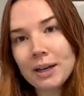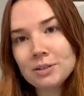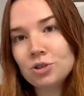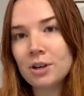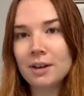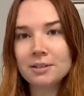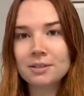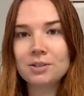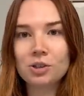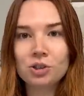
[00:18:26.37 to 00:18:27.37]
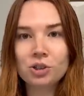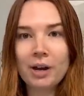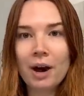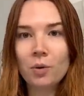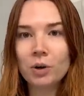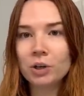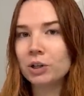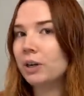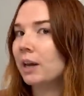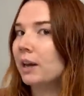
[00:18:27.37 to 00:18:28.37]
Just
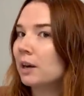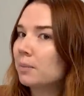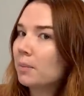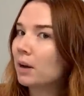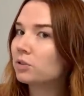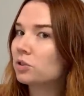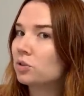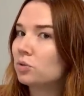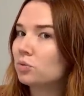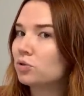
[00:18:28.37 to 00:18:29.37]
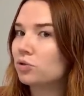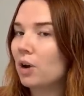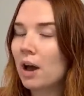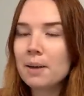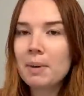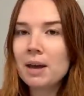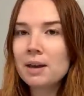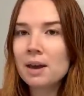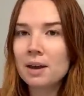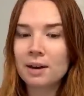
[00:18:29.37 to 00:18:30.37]
showered and I'm about to dry my
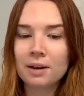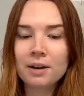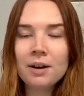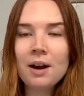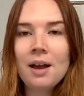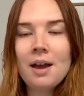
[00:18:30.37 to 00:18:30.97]
hair,